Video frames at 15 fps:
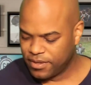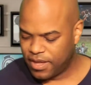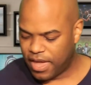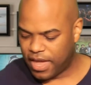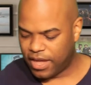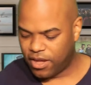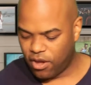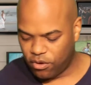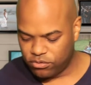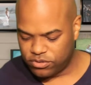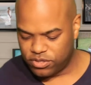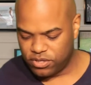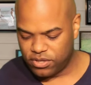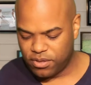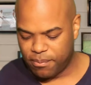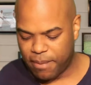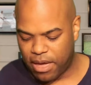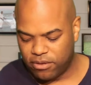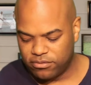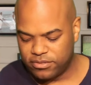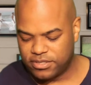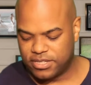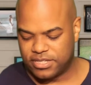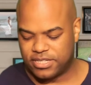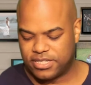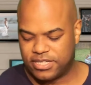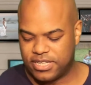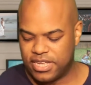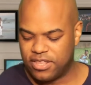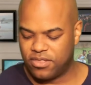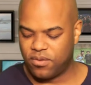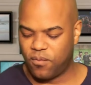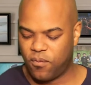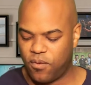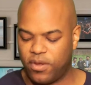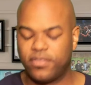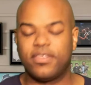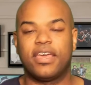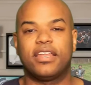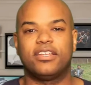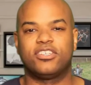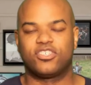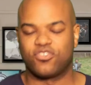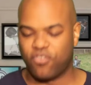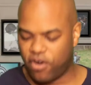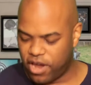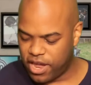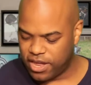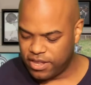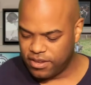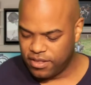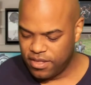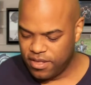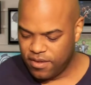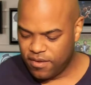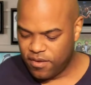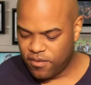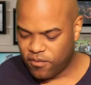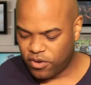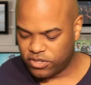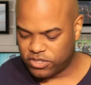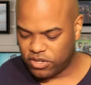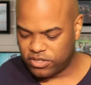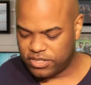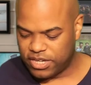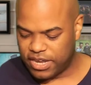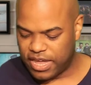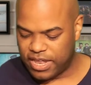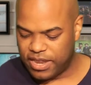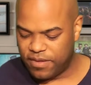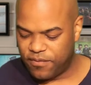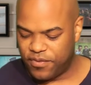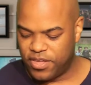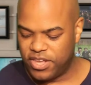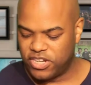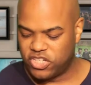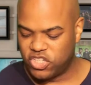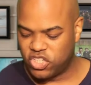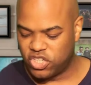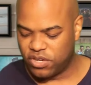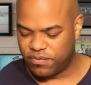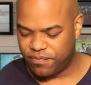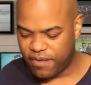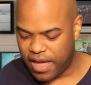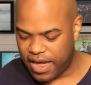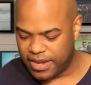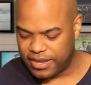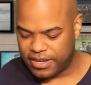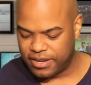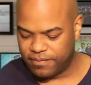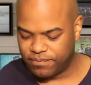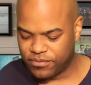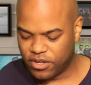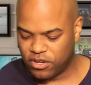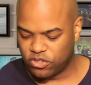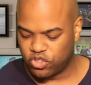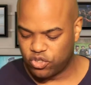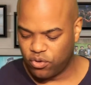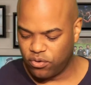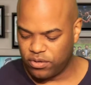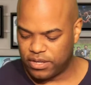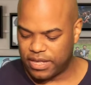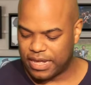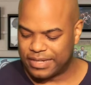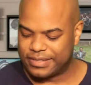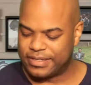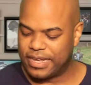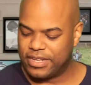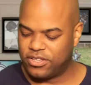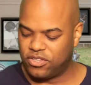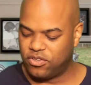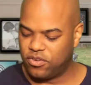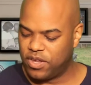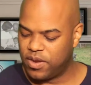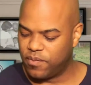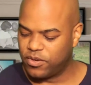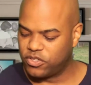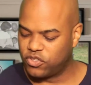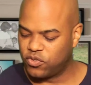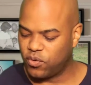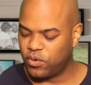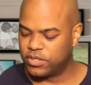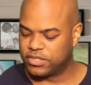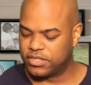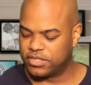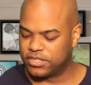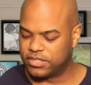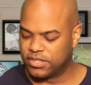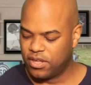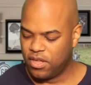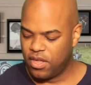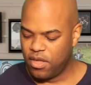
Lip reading: and go to the mountains to seek the one that is straying?" Verse 13, "And if he should find it, assuredly I say to you, he rejoices